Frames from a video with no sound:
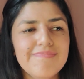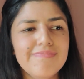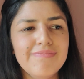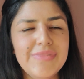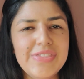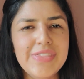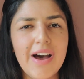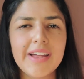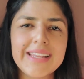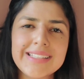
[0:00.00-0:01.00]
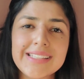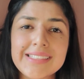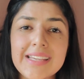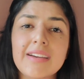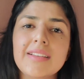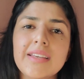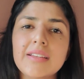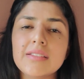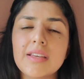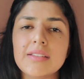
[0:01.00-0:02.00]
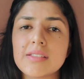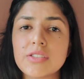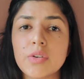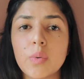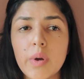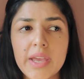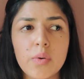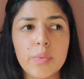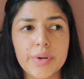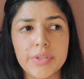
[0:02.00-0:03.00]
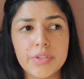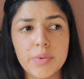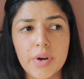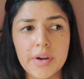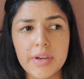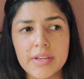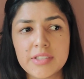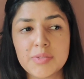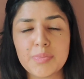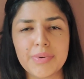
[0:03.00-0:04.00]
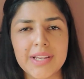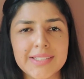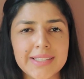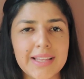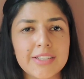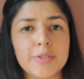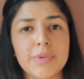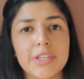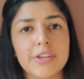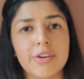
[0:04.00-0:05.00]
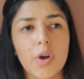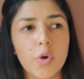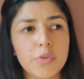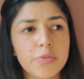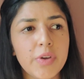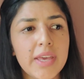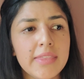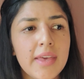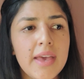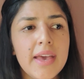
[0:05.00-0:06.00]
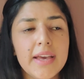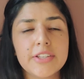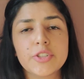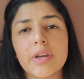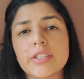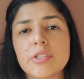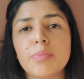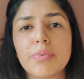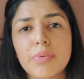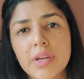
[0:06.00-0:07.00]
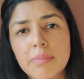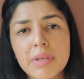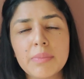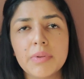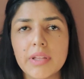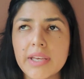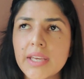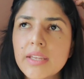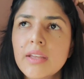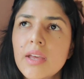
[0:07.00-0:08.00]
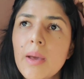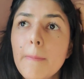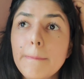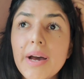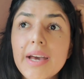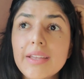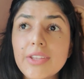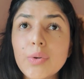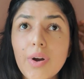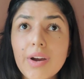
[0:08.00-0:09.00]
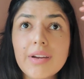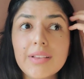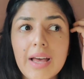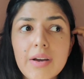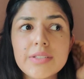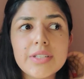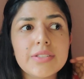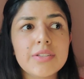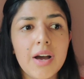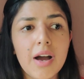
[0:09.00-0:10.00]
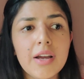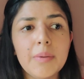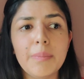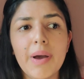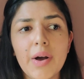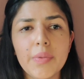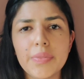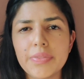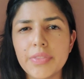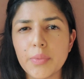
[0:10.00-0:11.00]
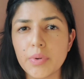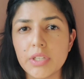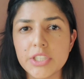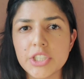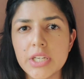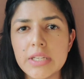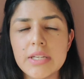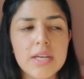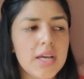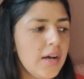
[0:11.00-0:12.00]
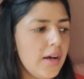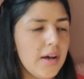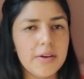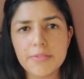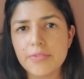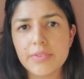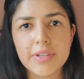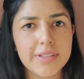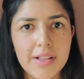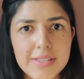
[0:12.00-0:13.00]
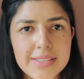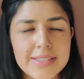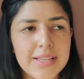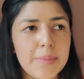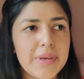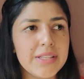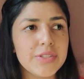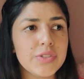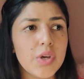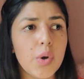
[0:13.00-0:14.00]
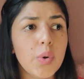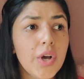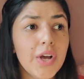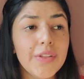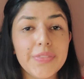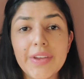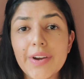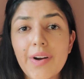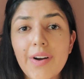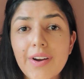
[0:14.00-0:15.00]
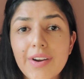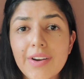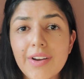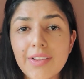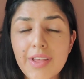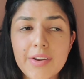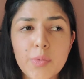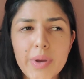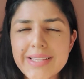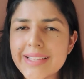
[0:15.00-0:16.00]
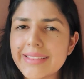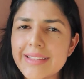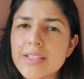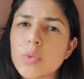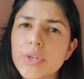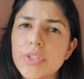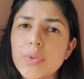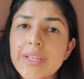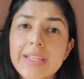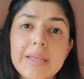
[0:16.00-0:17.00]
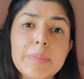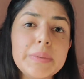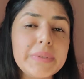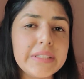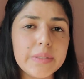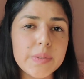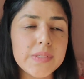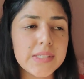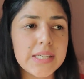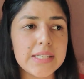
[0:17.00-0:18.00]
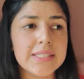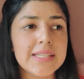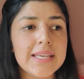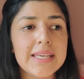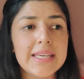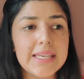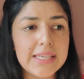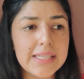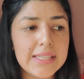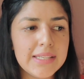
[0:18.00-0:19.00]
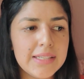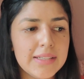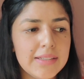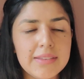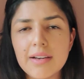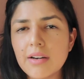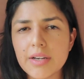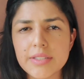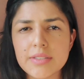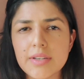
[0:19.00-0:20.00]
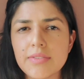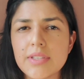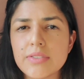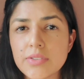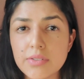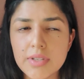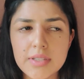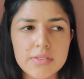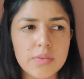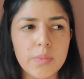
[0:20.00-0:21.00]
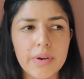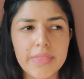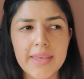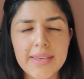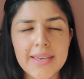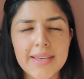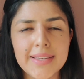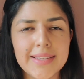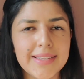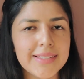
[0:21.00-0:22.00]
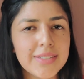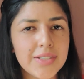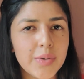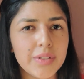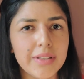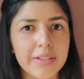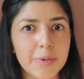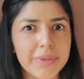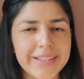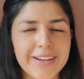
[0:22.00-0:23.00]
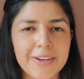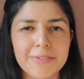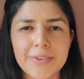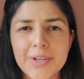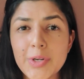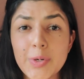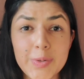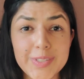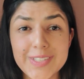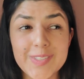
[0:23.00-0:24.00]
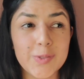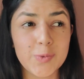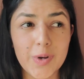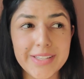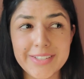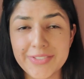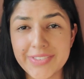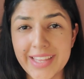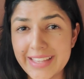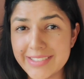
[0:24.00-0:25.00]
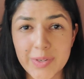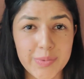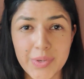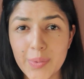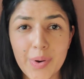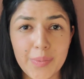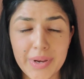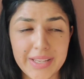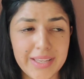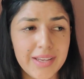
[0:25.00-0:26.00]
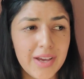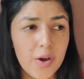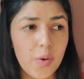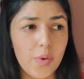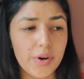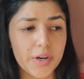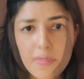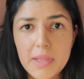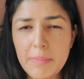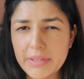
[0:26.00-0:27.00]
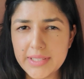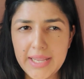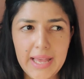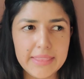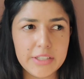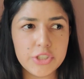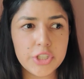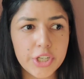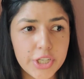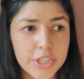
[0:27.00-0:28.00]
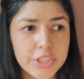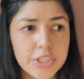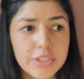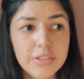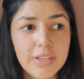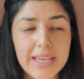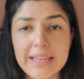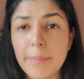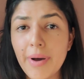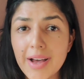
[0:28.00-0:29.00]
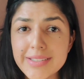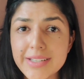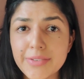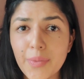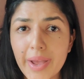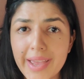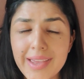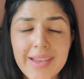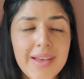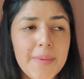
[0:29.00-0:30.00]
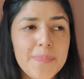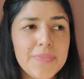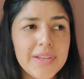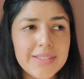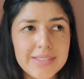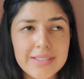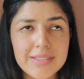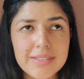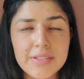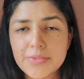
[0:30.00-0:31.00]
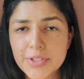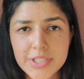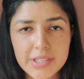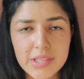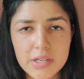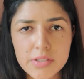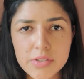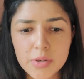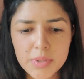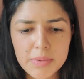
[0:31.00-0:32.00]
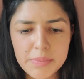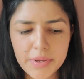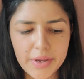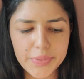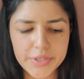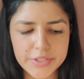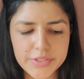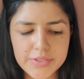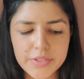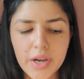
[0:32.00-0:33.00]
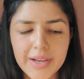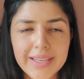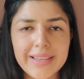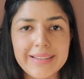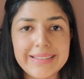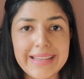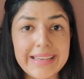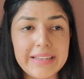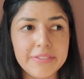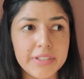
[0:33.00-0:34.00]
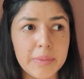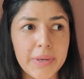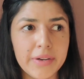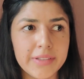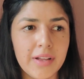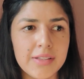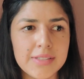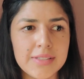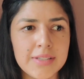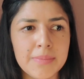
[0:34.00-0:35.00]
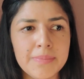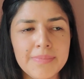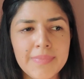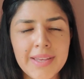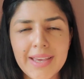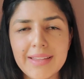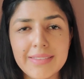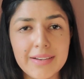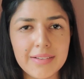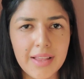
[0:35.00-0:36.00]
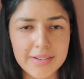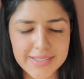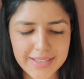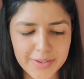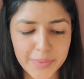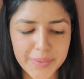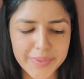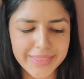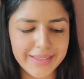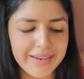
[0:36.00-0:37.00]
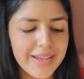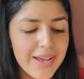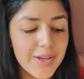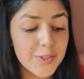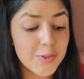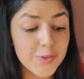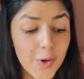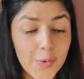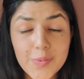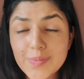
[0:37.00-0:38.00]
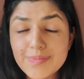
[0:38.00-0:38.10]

not necessarily in such a way where you are expressing that to be your own faith and trying to bring people in, but you are allowed to talk about the religion of Catholicism. And so there are a lot of ways like this where you can implement little seeds in the hearts of these students where they can get to know a little bit of who Jesus was if they don't know already, or about the Catholic Church in a positive way, since unfortunately there are so many people out there just talking negatively about Catholicism, and they're allowed to get away with it. So,